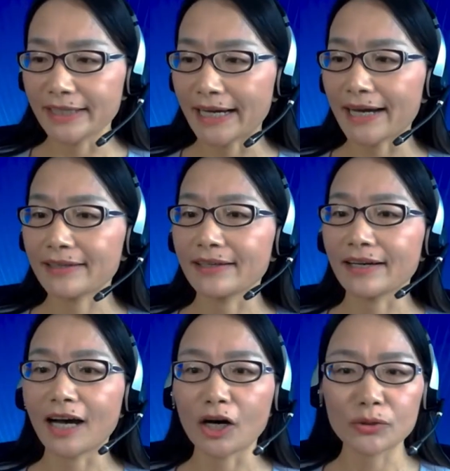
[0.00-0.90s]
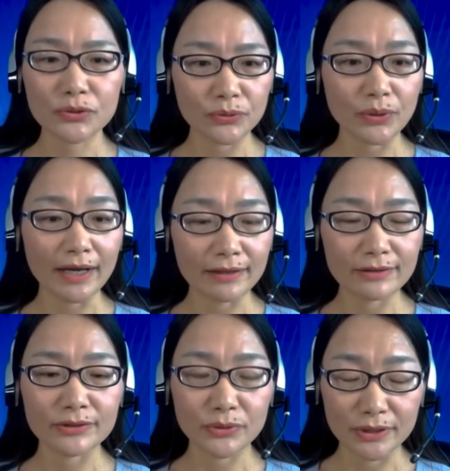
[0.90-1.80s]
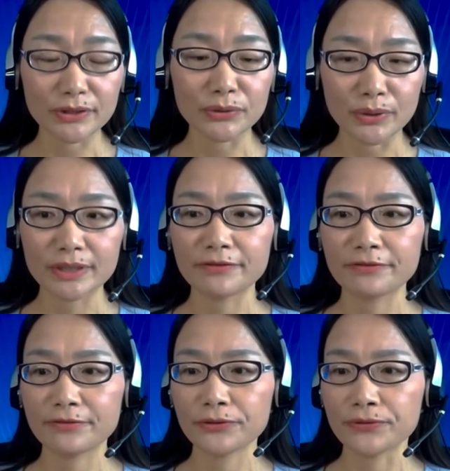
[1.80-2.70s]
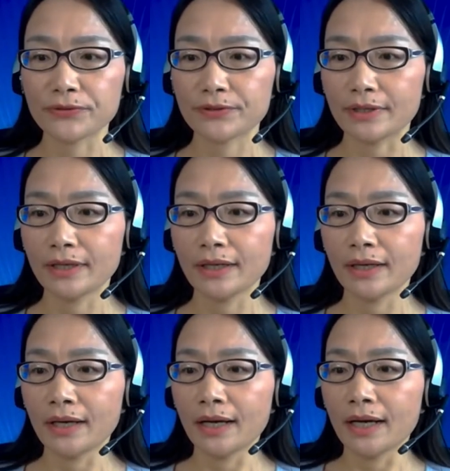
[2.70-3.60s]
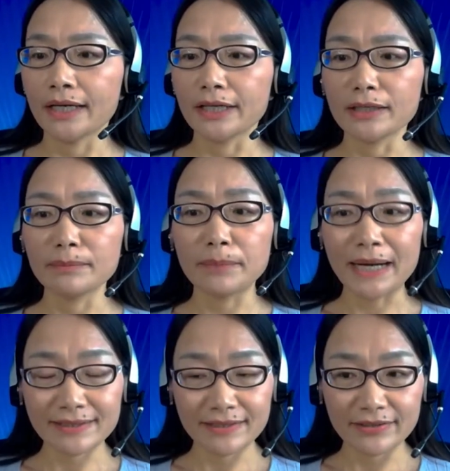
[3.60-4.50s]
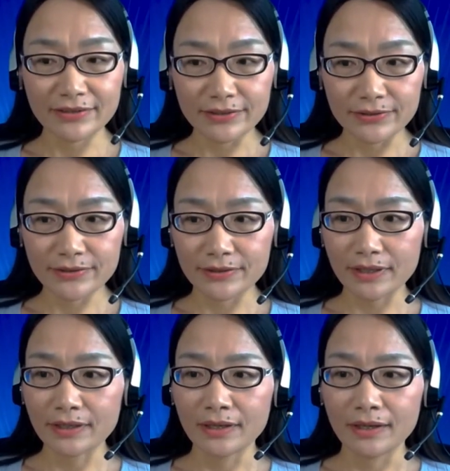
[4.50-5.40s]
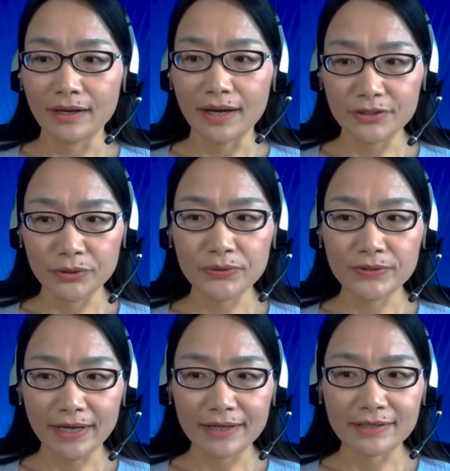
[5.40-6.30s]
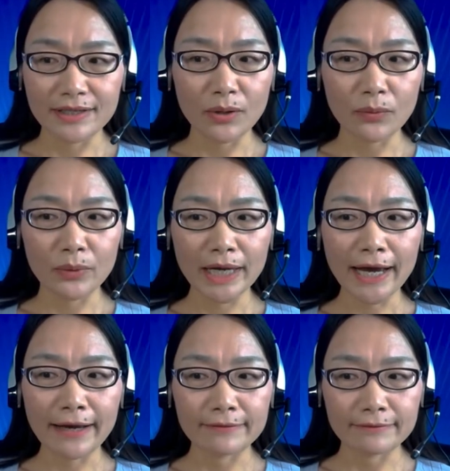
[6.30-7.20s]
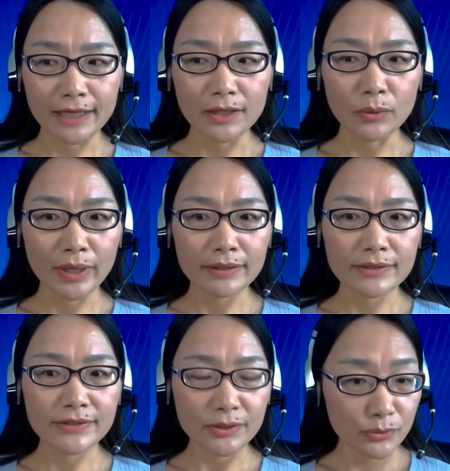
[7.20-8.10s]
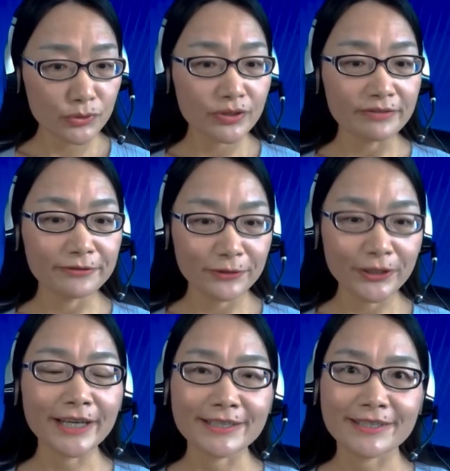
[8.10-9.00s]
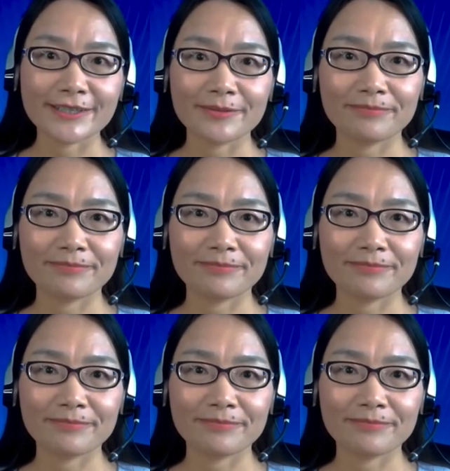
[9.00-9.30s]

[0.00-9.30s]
regarding how to handle 2020 fuels in past years. As you said, we have a ready solution for it.